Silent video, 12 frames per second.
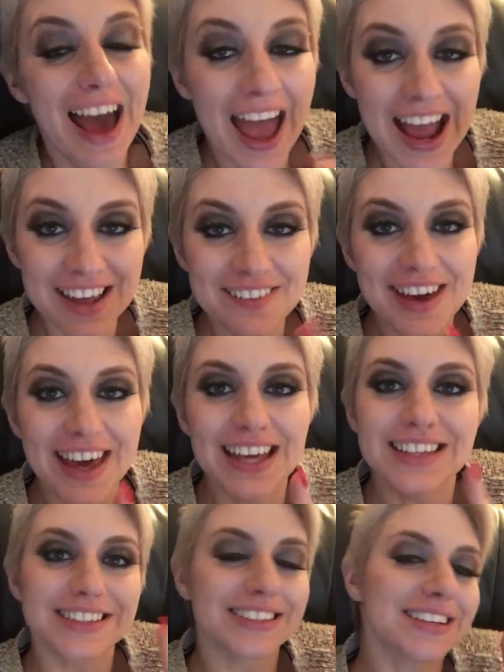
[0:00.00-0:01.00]
Anyways,
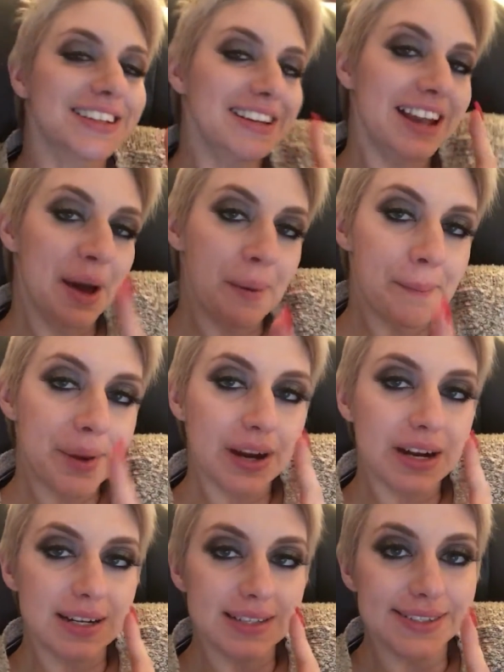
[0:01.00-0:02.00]

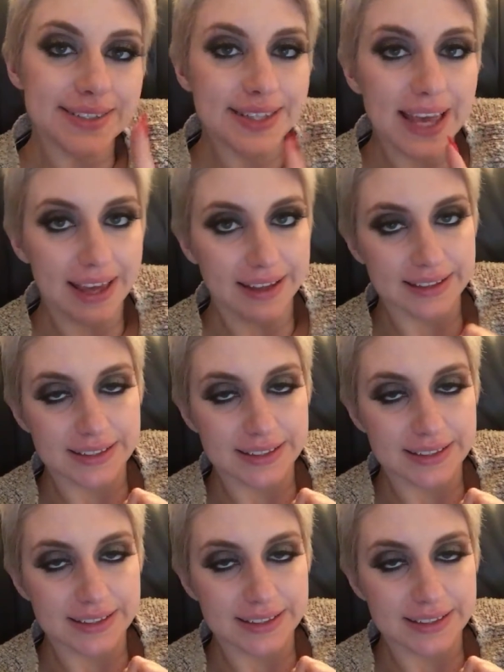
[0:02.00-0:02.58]
number six,